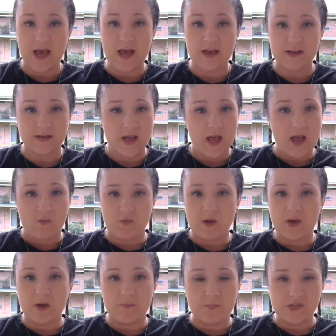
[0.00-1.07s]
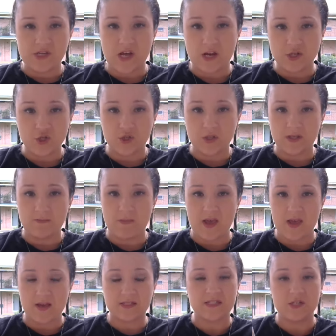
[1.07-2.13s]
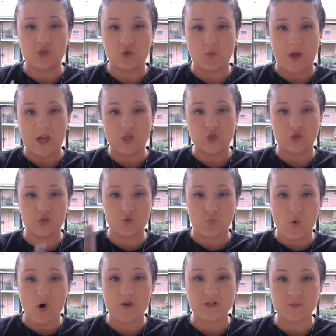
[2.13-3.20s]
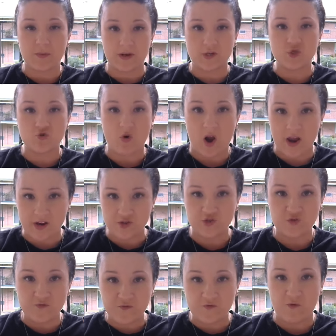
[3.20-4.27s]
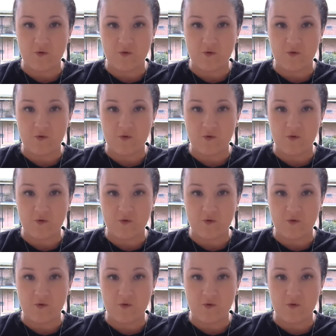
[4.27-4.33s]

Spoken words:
And we could potentially make situations worse by trying to